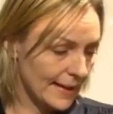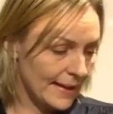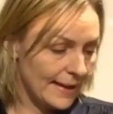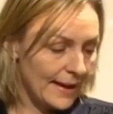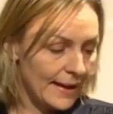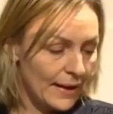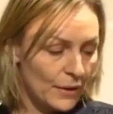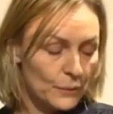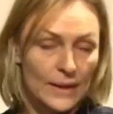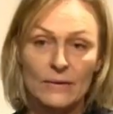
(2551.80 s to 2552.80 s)

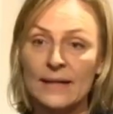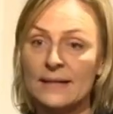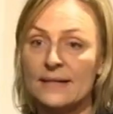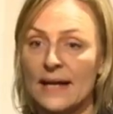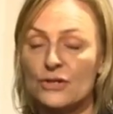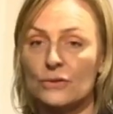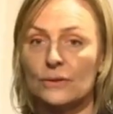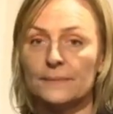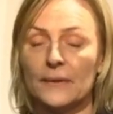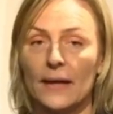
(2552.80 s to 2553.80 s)
We are an
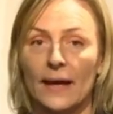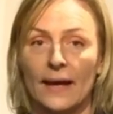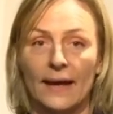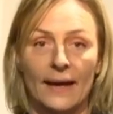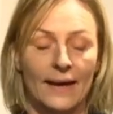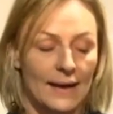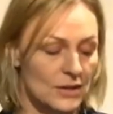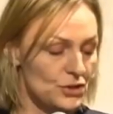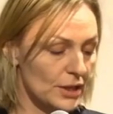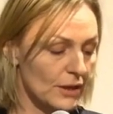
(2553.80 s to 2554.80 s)
international
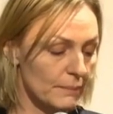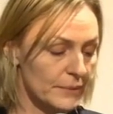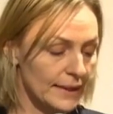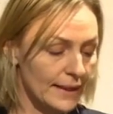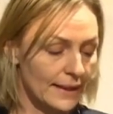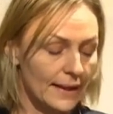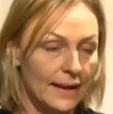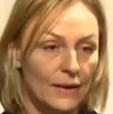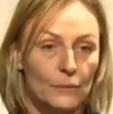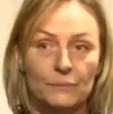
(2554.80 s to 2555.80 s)
energy company.
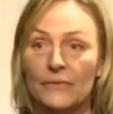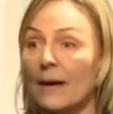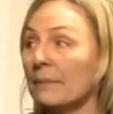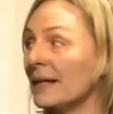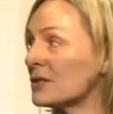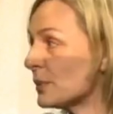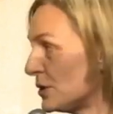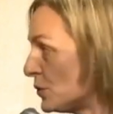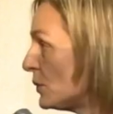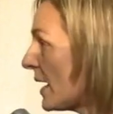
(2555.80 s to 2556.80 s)
That means we
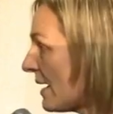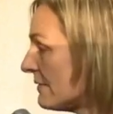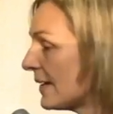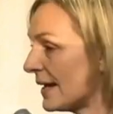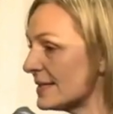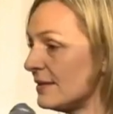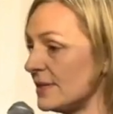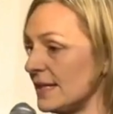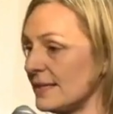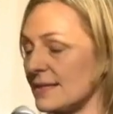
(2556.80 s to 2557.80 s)
do have
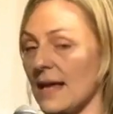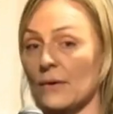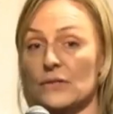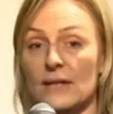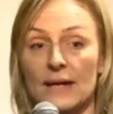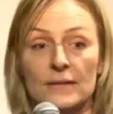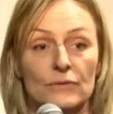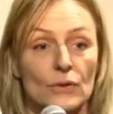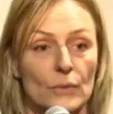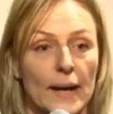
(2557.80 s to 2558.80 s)
activities outside of
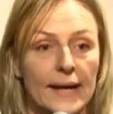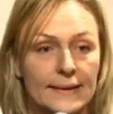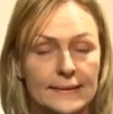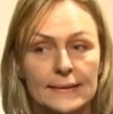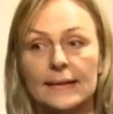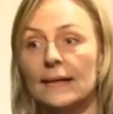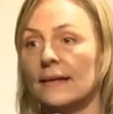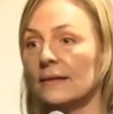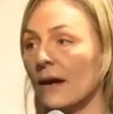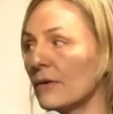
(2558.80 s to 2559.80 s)
Norway.
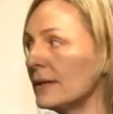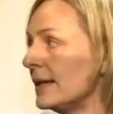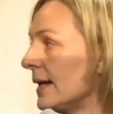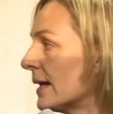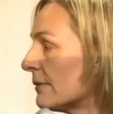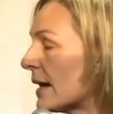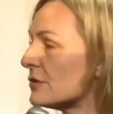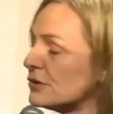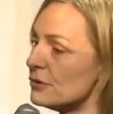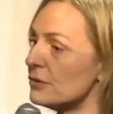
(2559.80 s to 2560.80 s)
Currently,
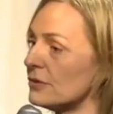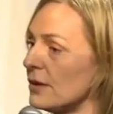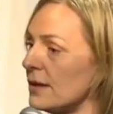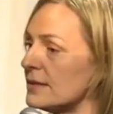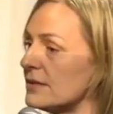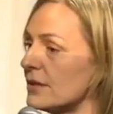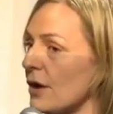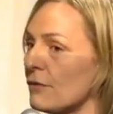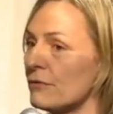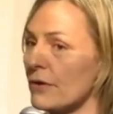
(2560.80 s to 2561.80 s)
around 2/3
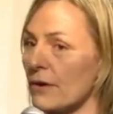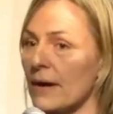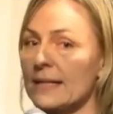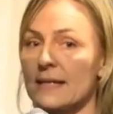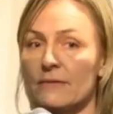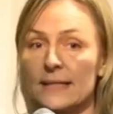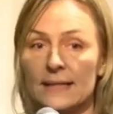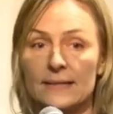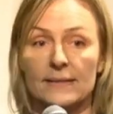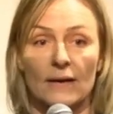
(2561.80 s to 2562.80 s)
of our
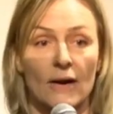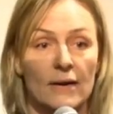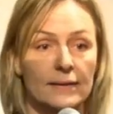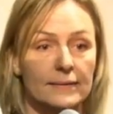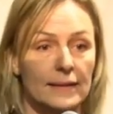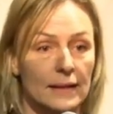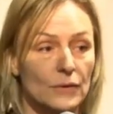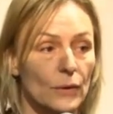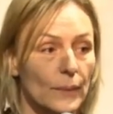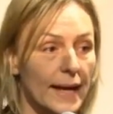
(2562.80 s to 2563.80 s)
activities are in
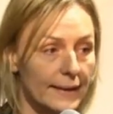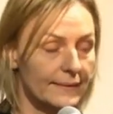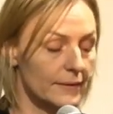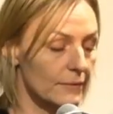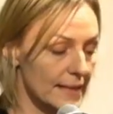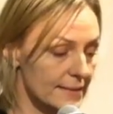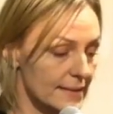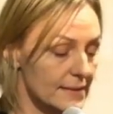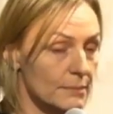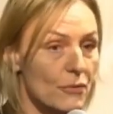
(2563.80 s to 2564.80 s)
Norway. The rest
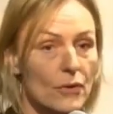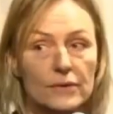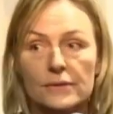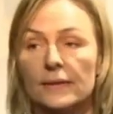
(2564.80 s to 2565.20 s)
is abroad.